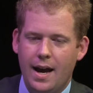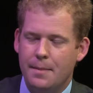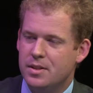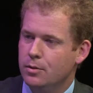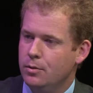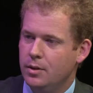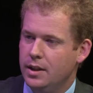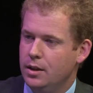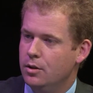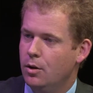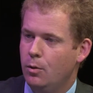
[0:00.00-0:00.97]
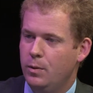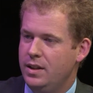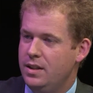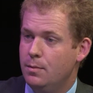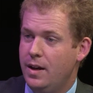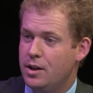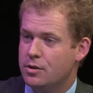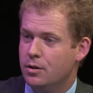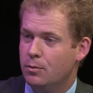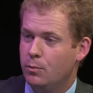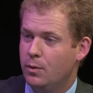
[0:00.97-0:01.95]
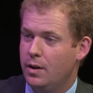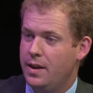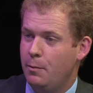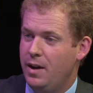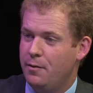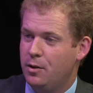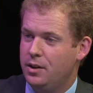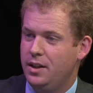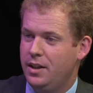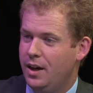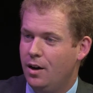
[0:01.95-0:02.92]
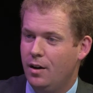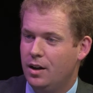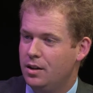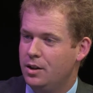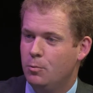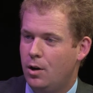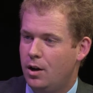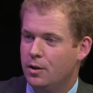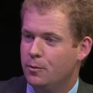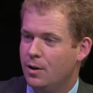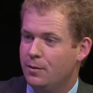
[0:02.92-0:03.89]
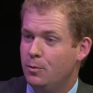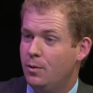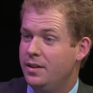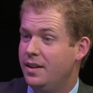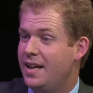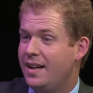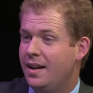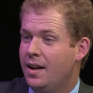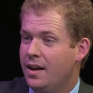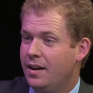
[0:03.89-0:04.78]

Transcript: absolutely. We need to make sure that we have clean air and clean water for everyone. That